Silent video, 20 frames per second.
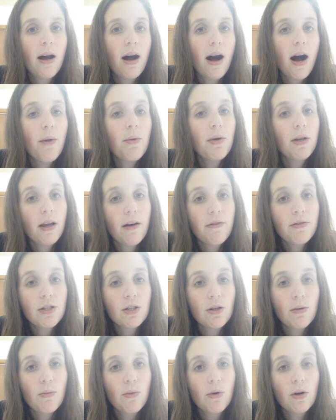I would love
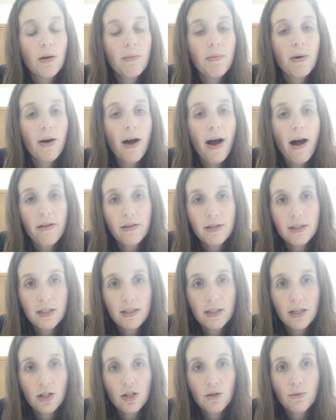to know more about how this
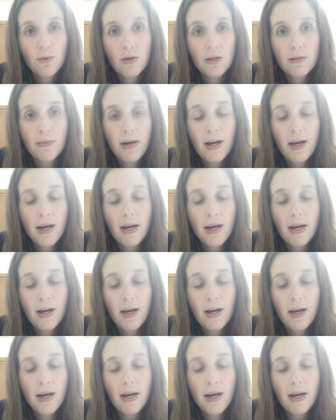decision was